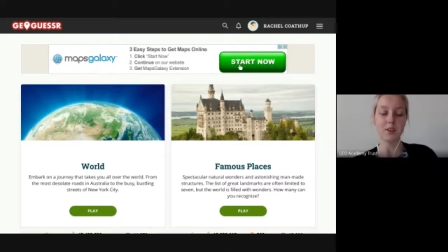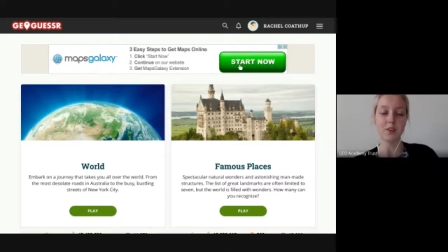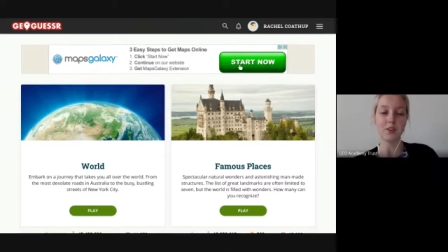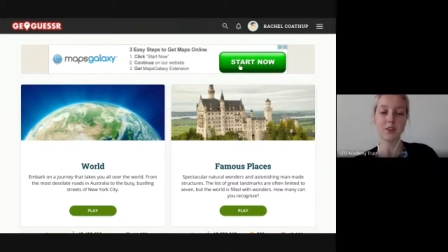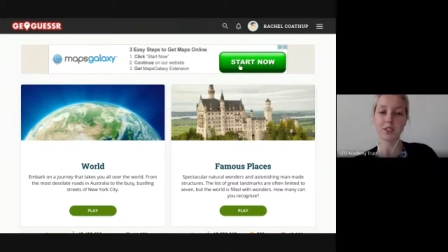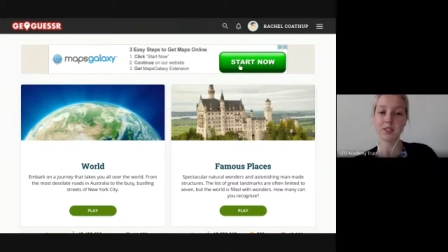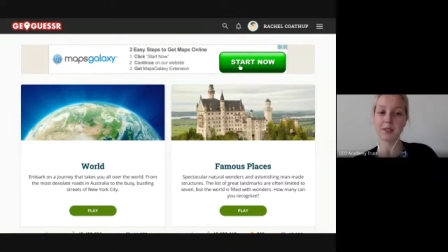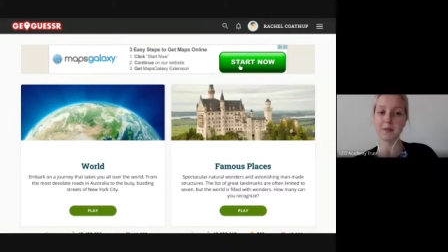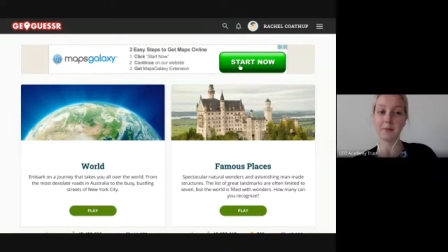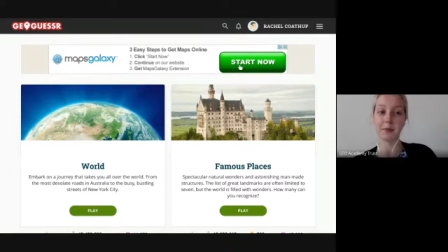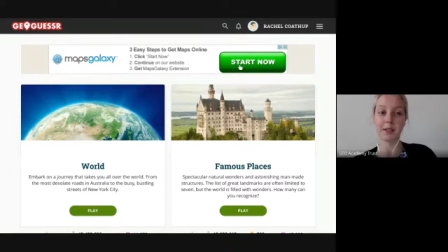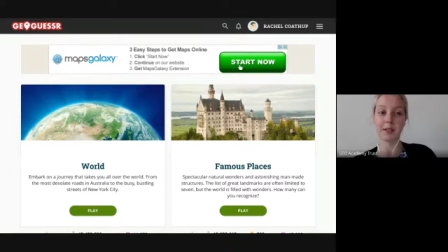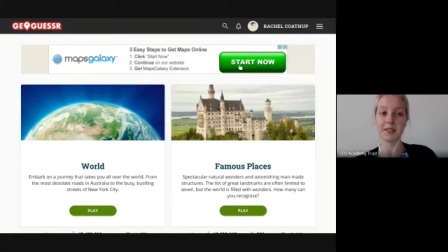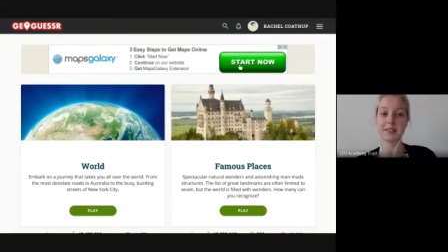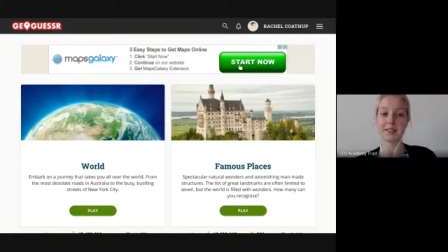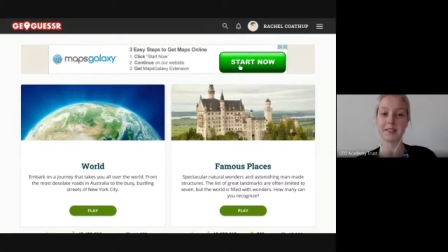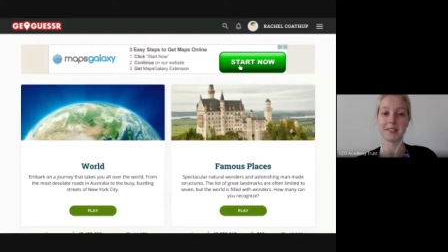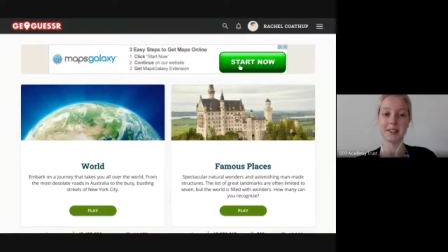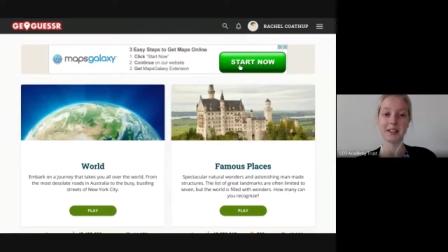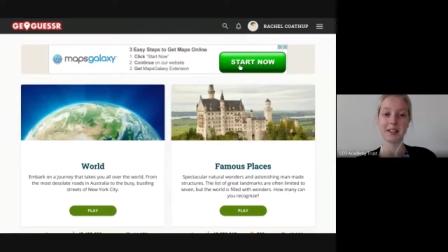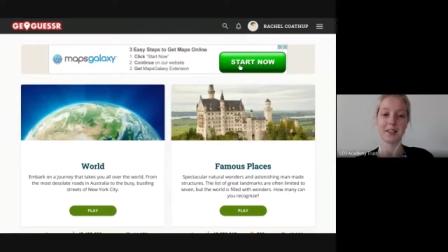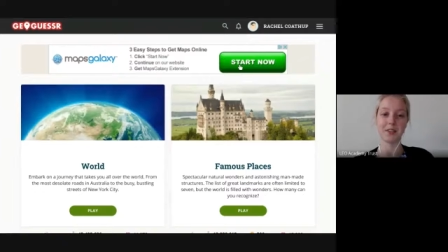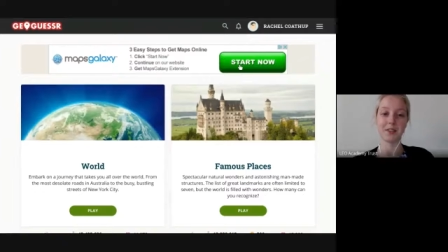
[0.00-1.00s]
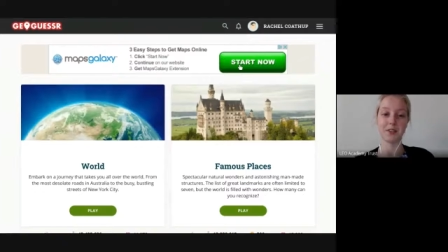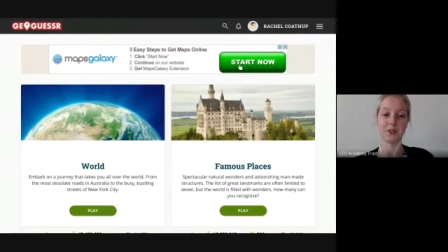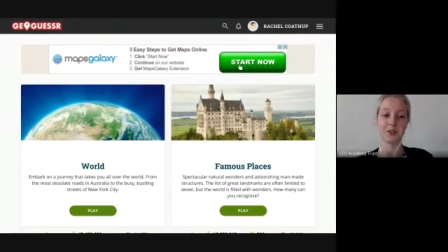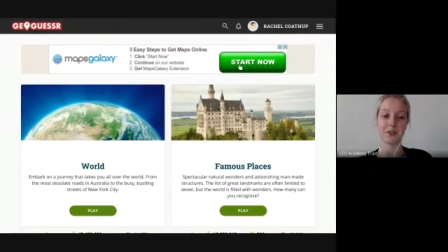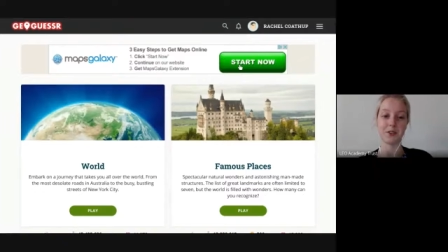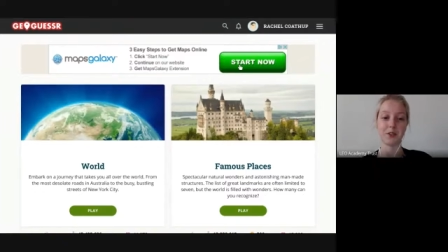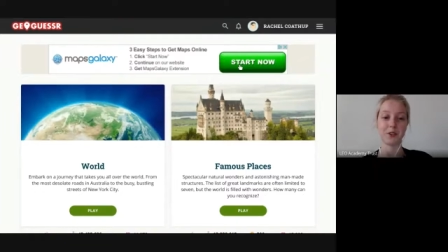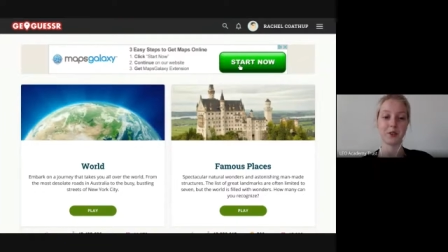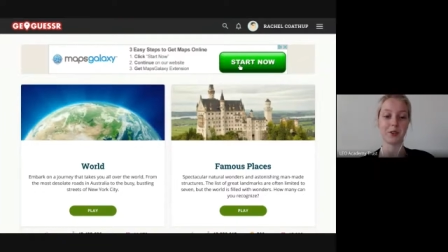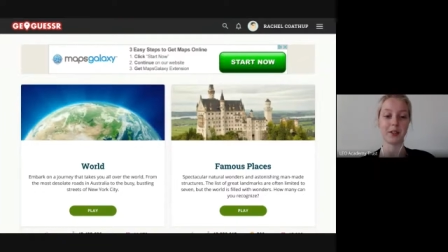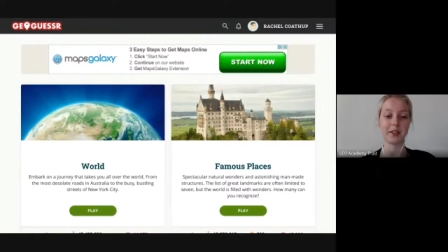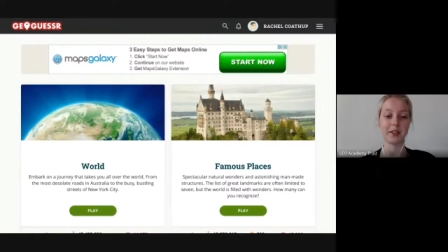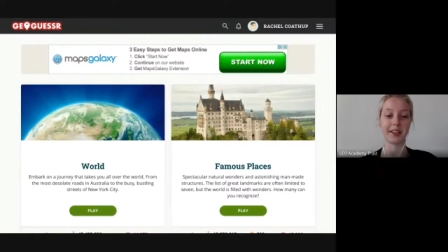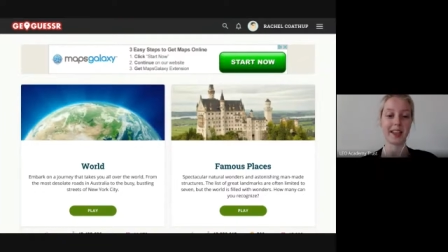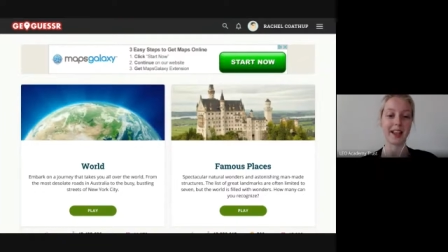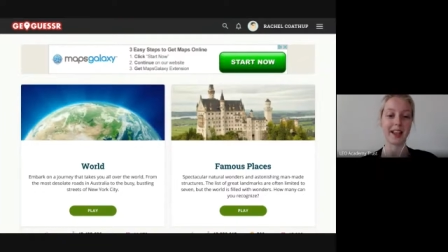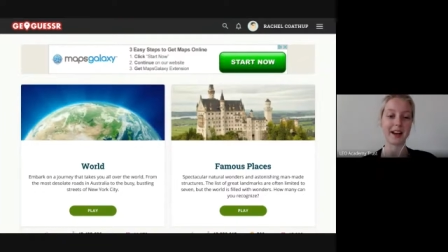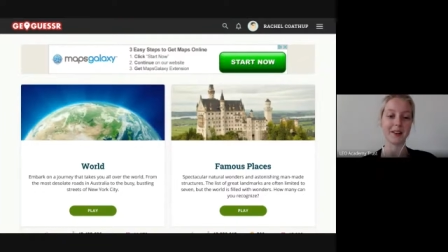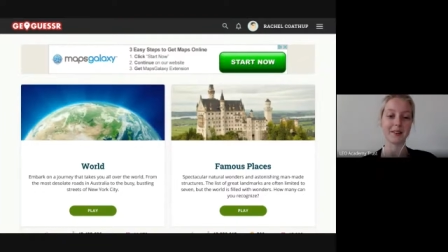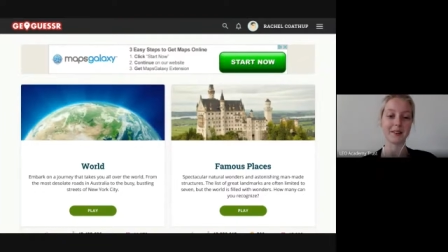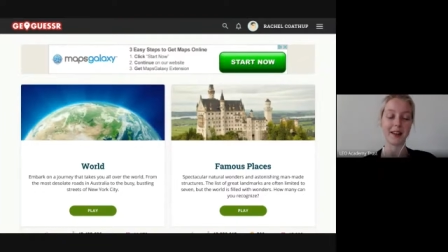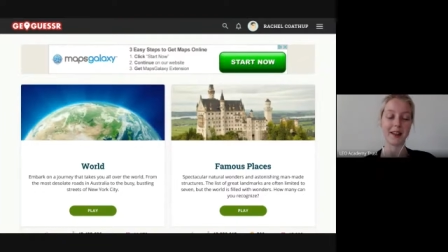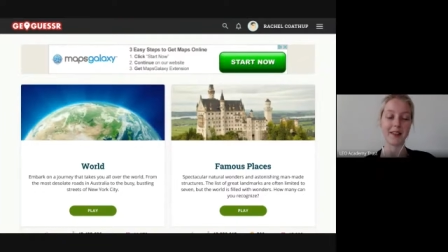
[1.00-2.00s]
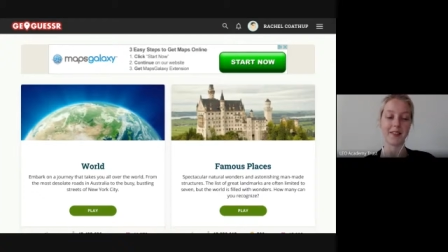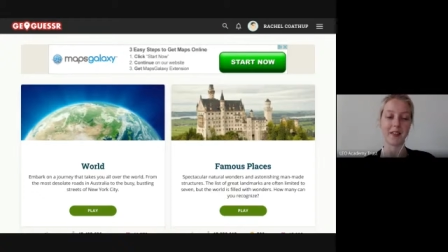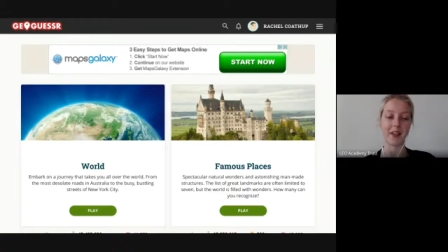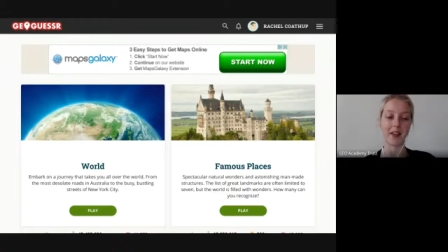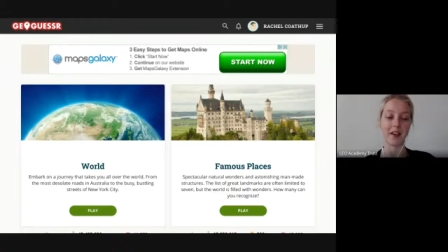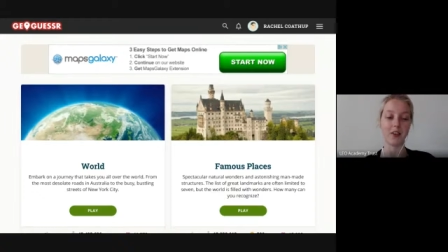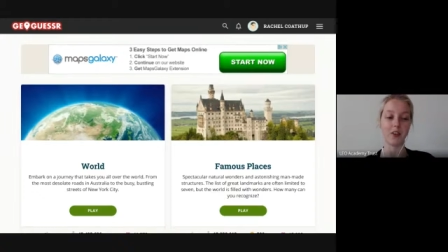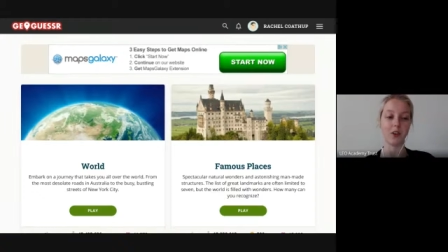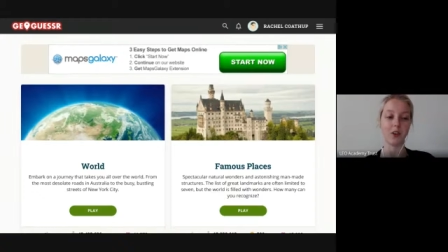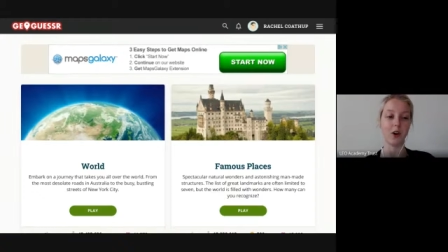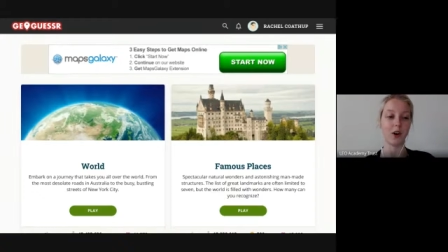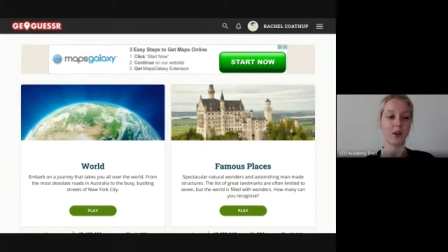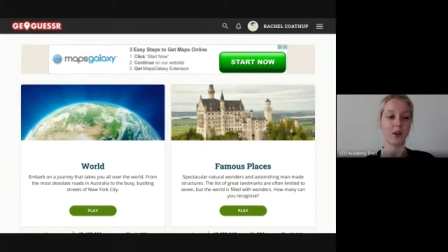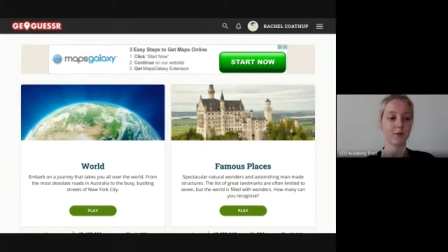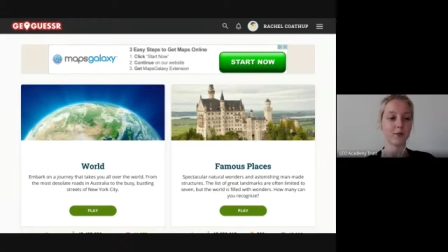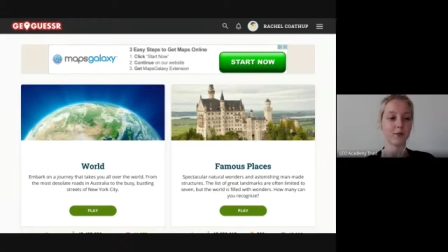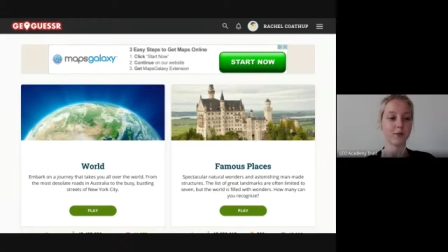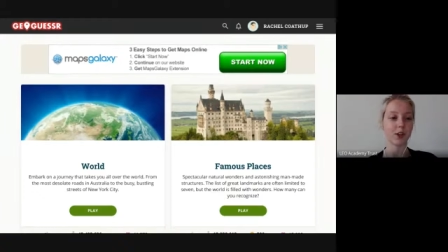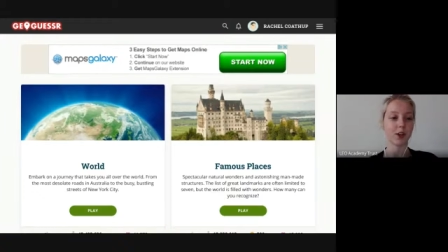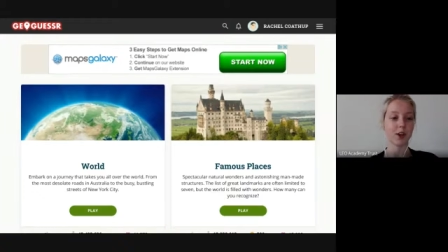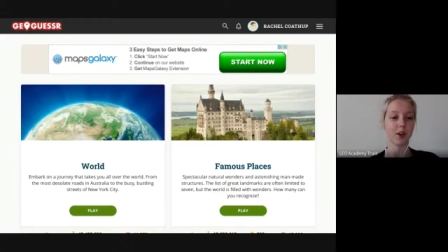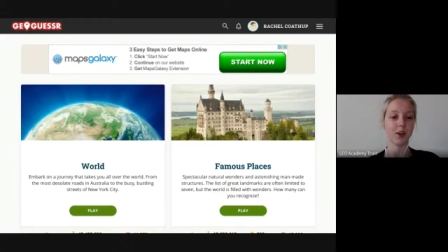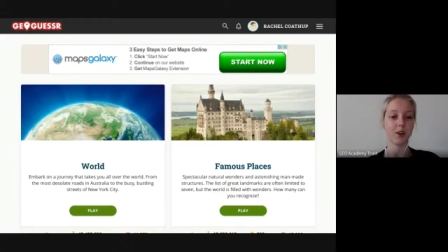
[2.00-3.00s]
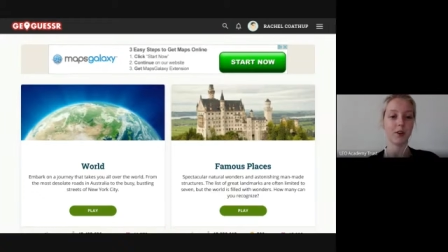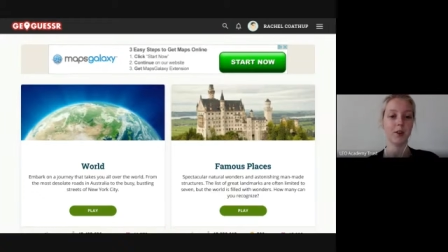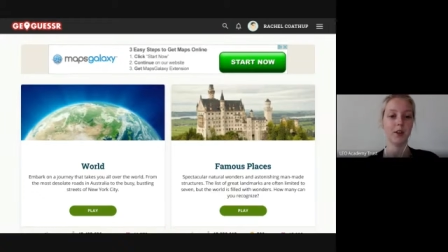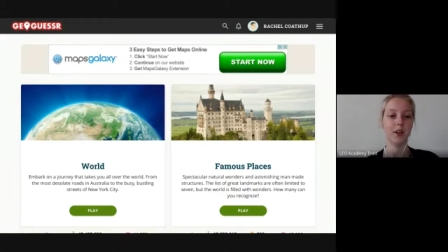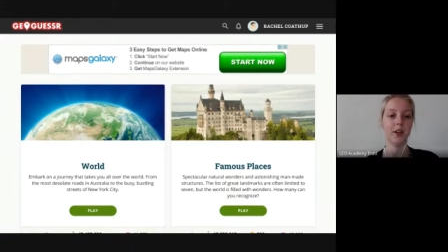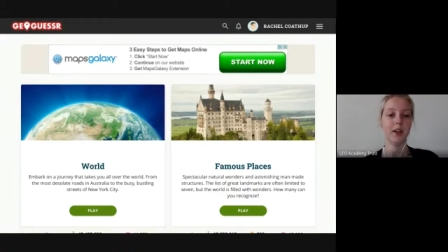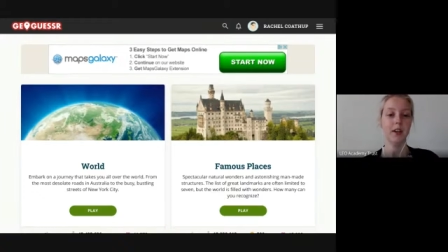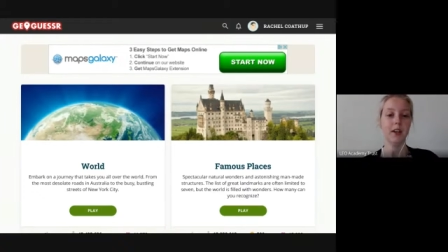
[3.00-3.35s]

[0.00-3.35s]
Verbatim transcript: You just simply select your Google account and then you're off to go.